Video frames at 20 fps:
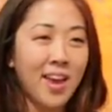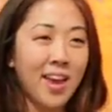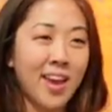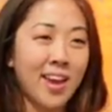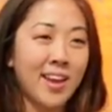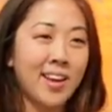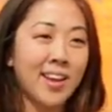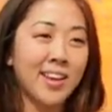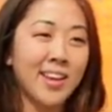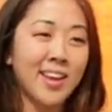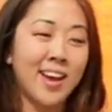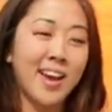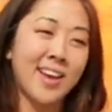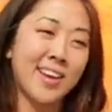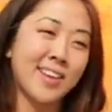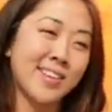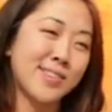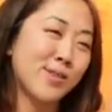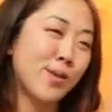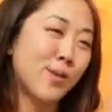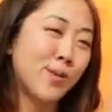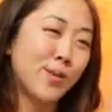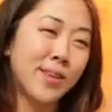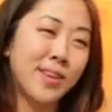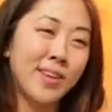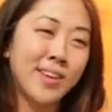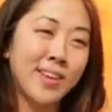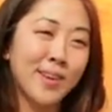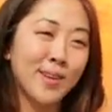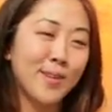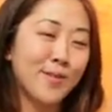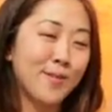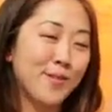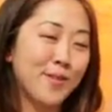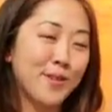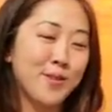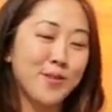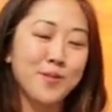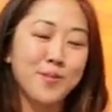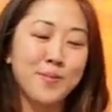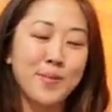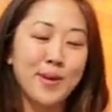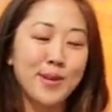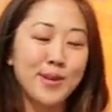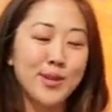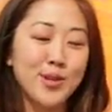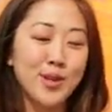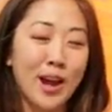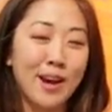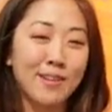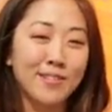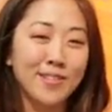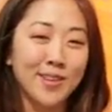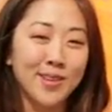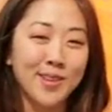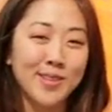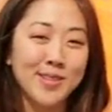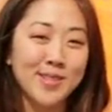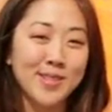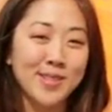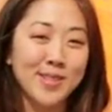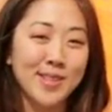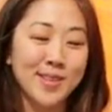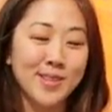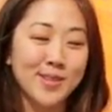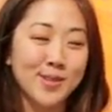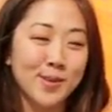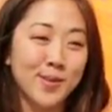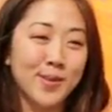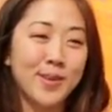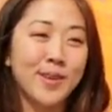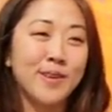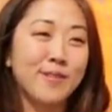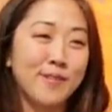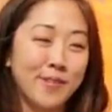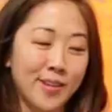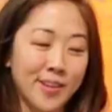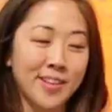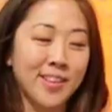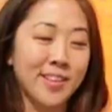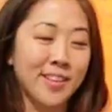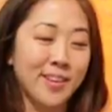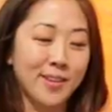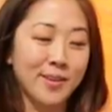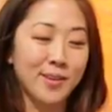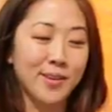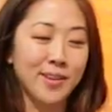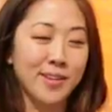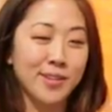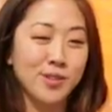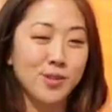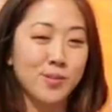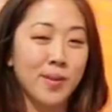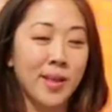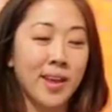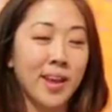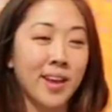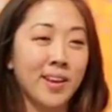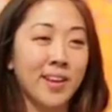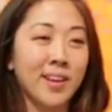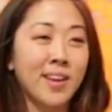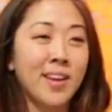And it's only if you've been a traveler, it's only a feeling that you can explain.